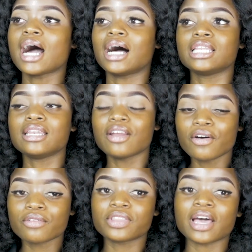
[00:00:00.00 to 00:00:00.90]
I
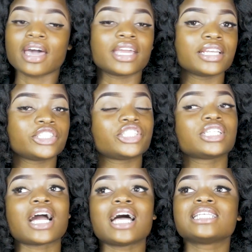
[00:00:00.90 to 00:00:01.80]
love that energy
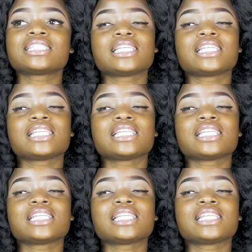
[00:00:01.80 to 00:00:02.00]
guys.